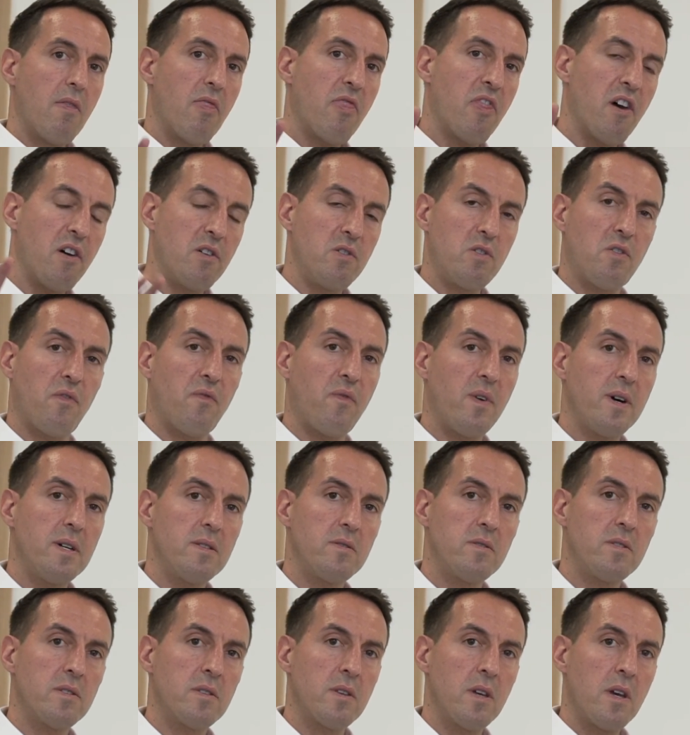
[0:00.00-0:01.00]
Those
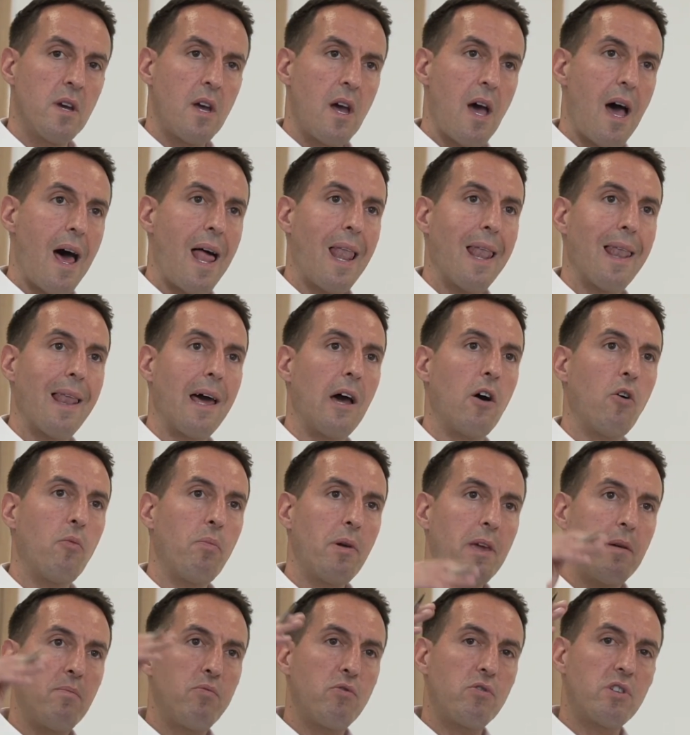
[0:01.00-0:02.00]
funds allow
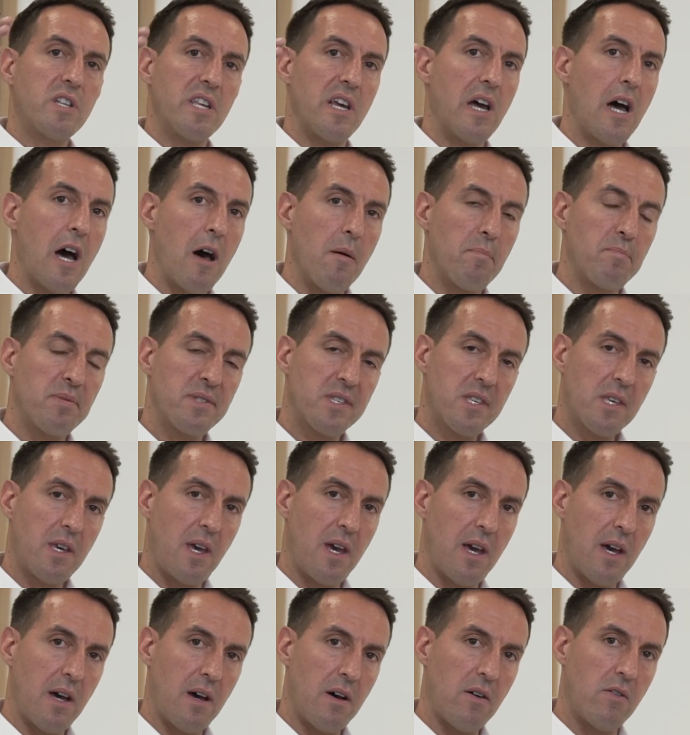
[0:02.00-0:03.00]
people to
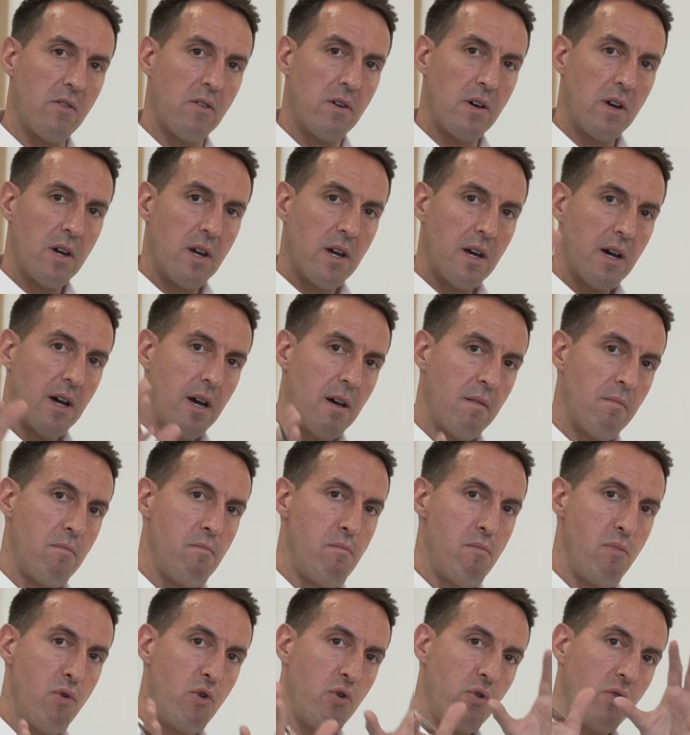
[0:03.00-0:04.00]
upscale
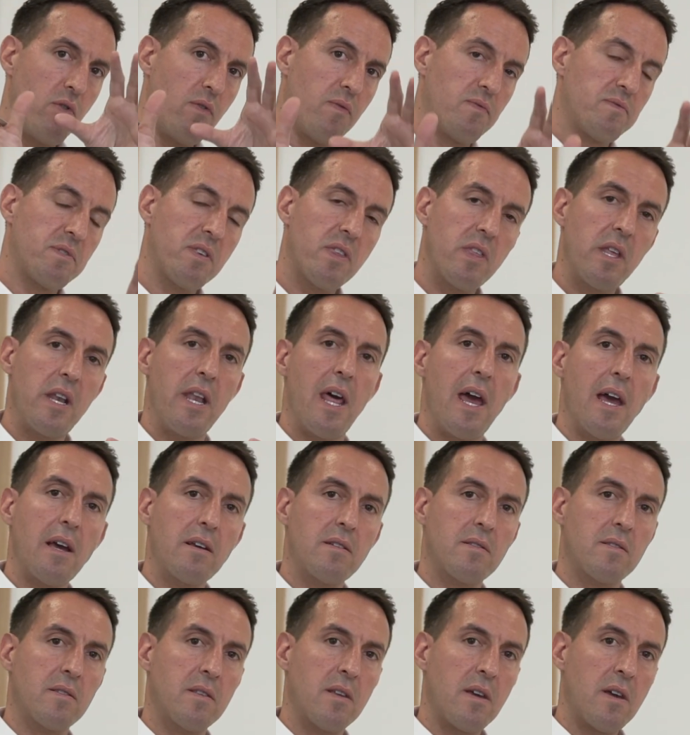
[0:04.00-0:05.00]
and move to the
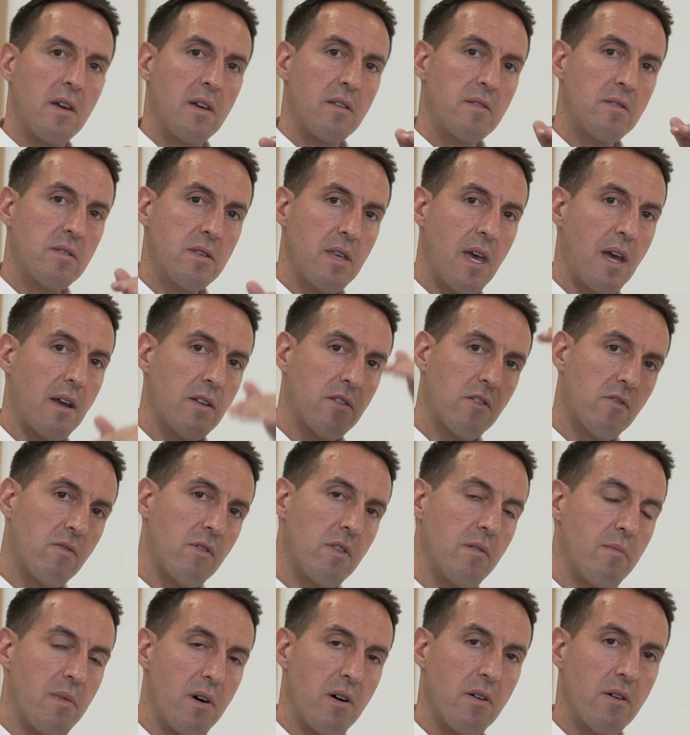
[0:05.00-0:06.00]
next sector
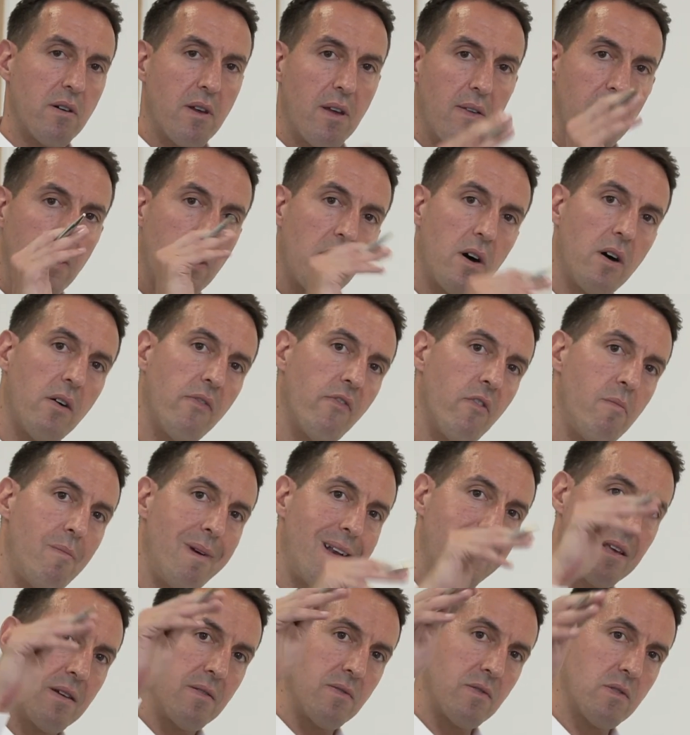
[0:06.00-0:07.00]
in the market, the
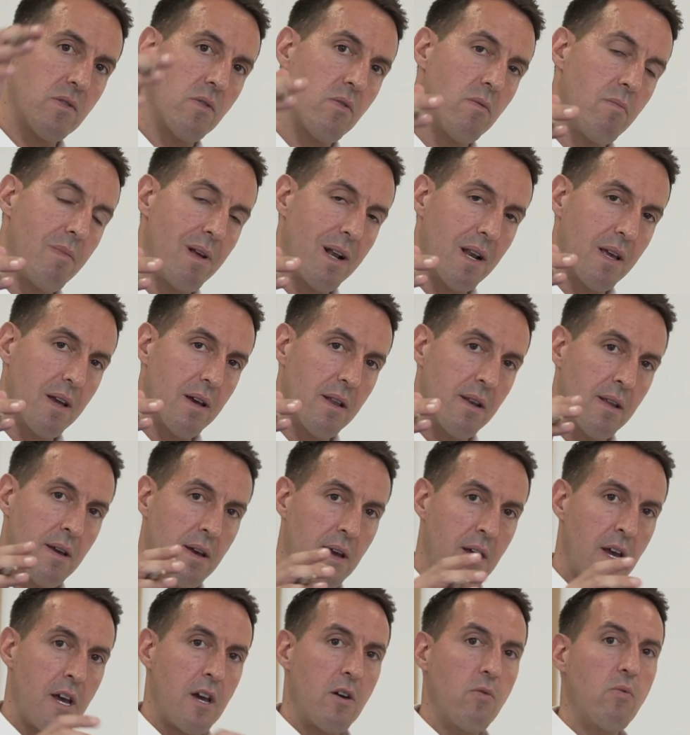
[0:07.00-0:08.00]
$500,000 to $1 million,
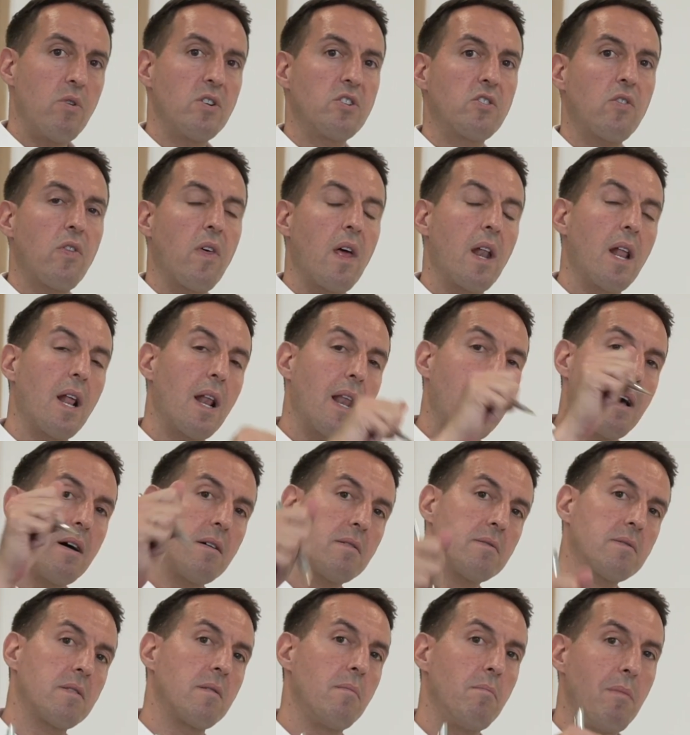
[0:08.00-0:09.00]
which then
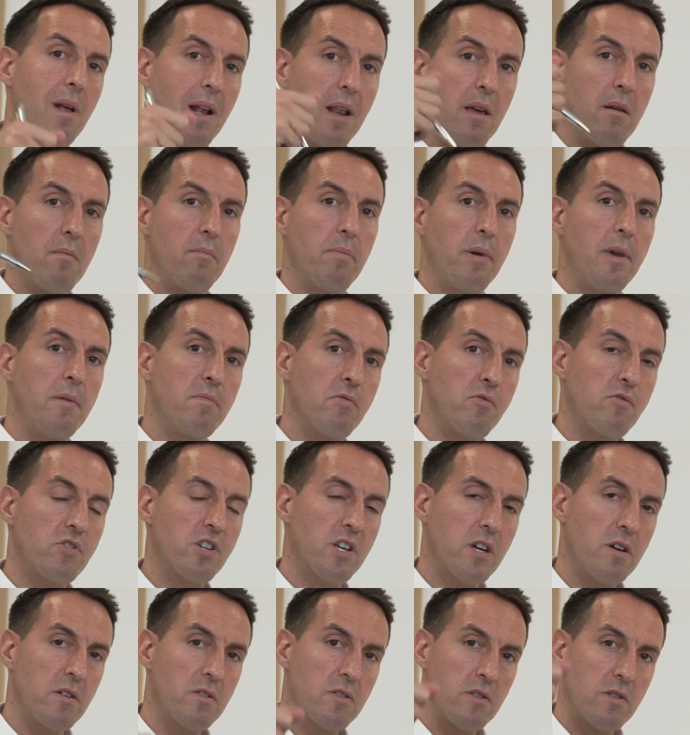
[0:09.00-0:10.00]
allows the million people to
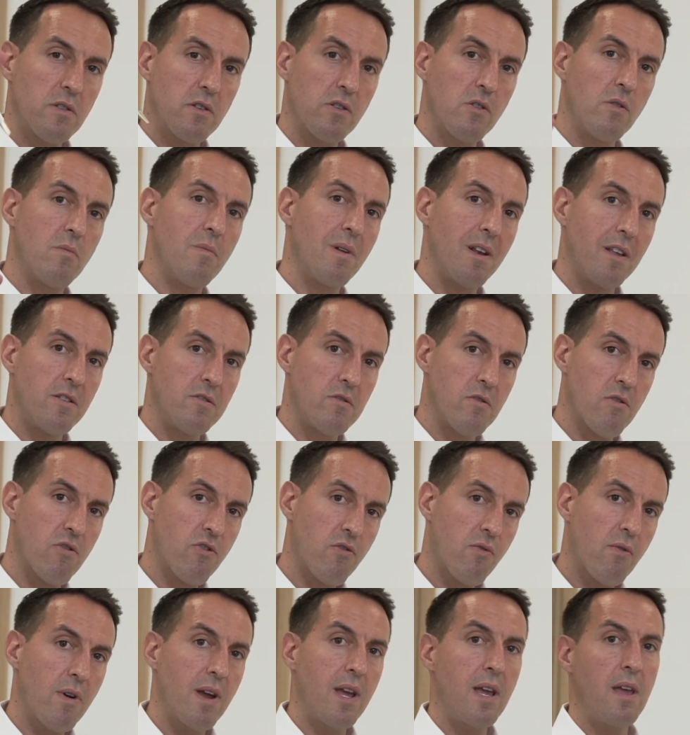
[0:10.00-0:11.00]
go to 2 million and
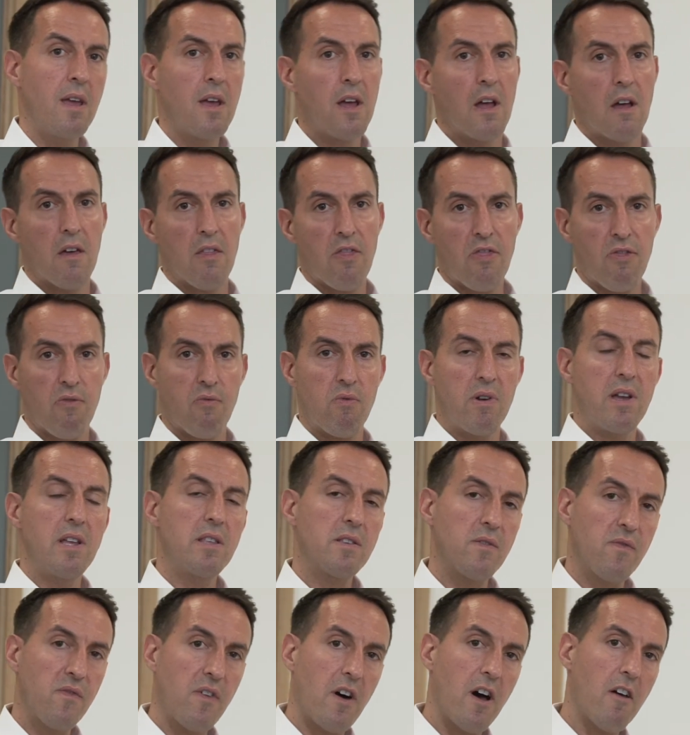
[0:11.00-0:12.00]
3
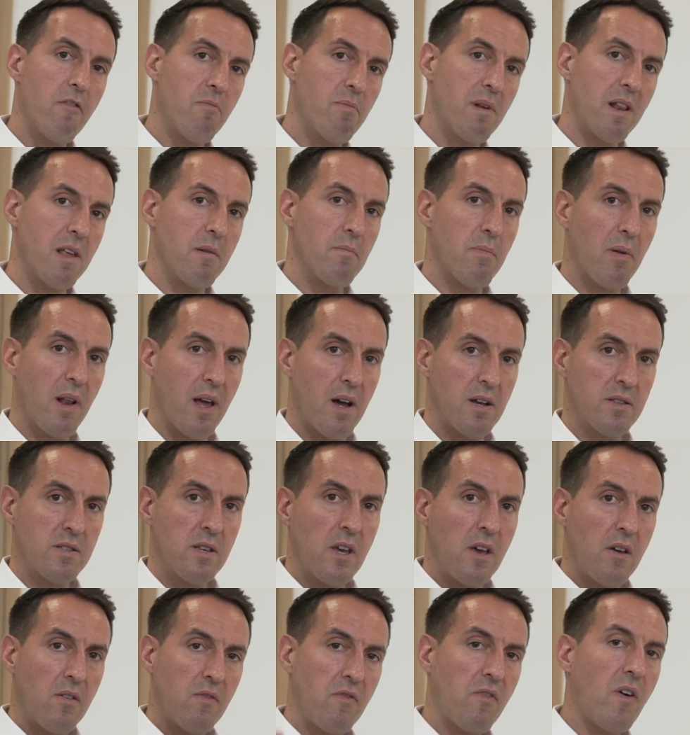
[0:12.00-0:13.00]
to 5 million plus,
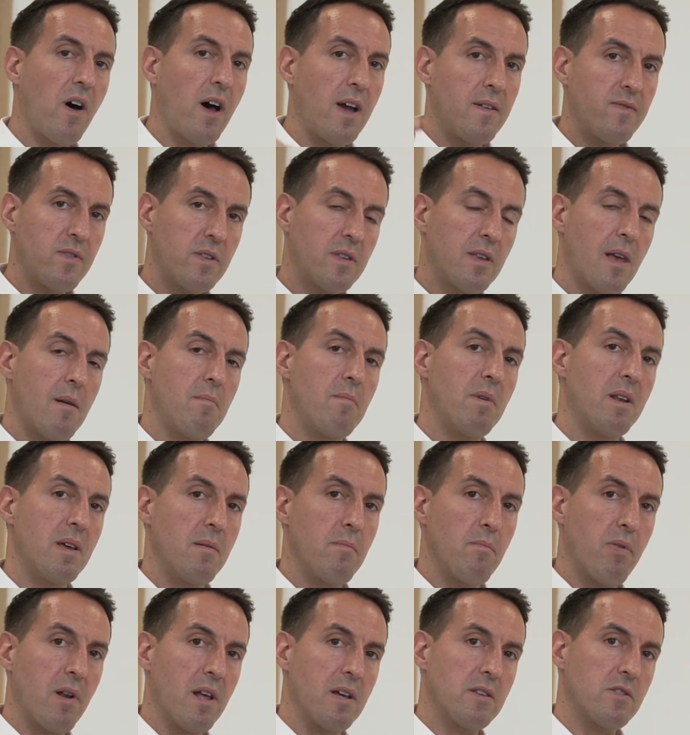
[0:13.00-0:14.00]
5 to 10
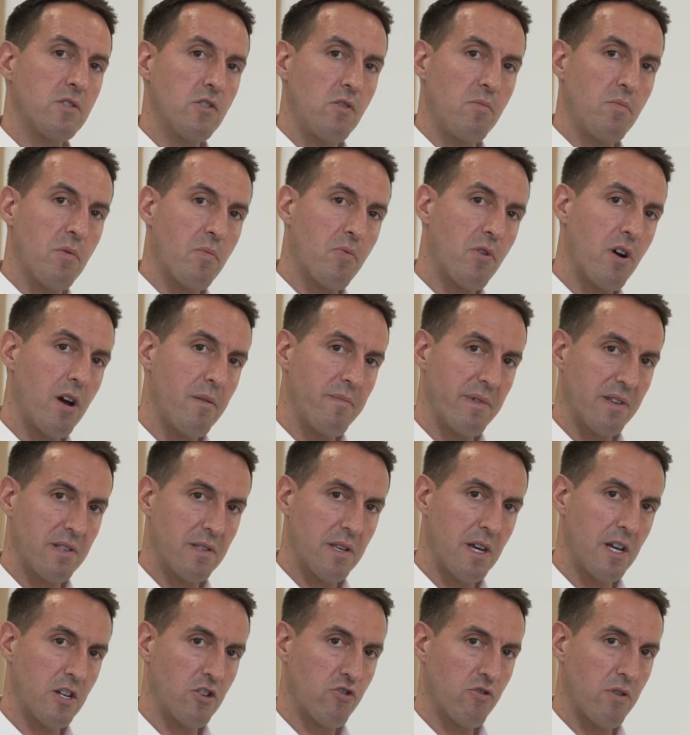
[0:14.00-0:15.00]
million plus super prime,
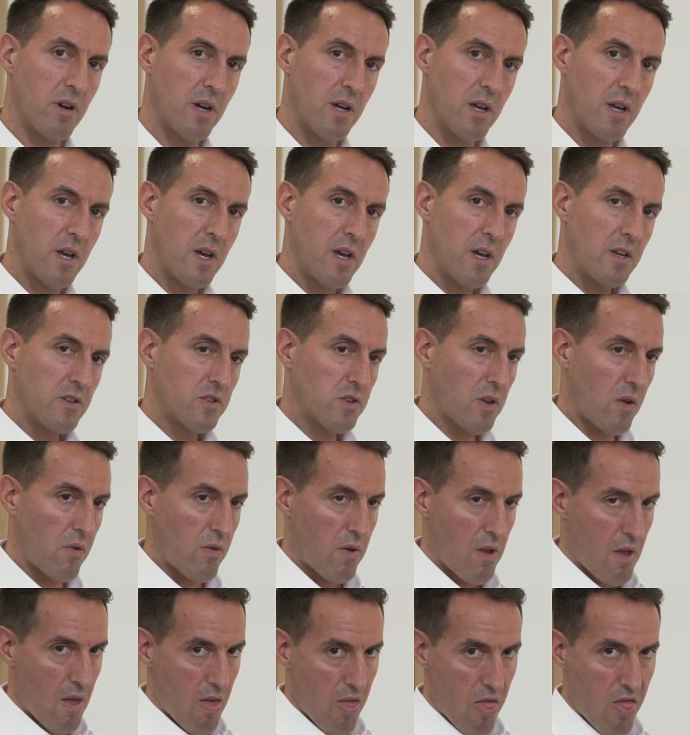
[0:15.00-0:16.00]
etc. So
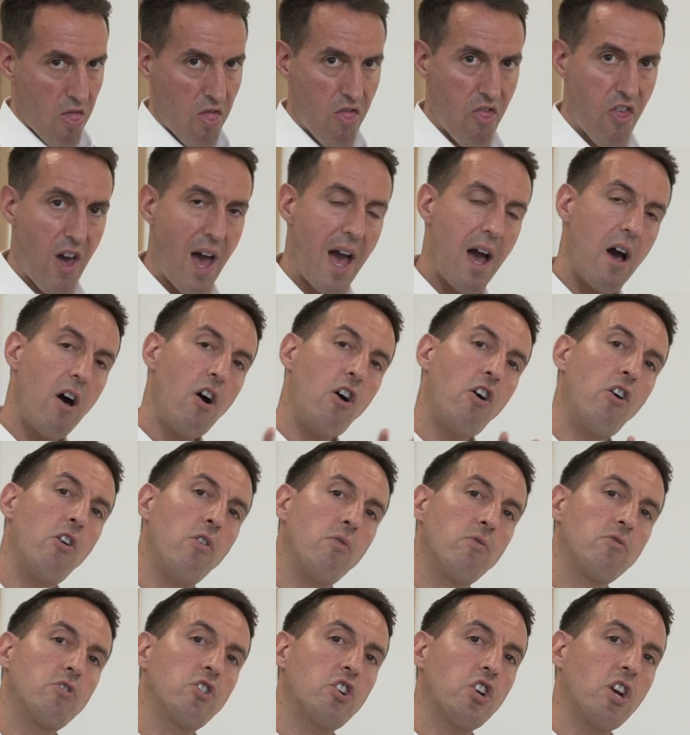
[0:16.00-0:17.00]
that
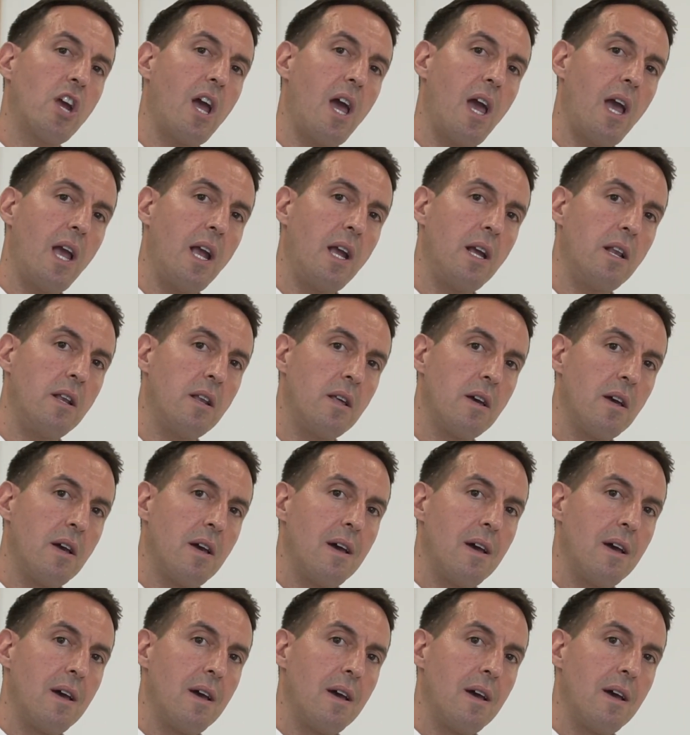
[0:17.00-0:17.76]
whole chain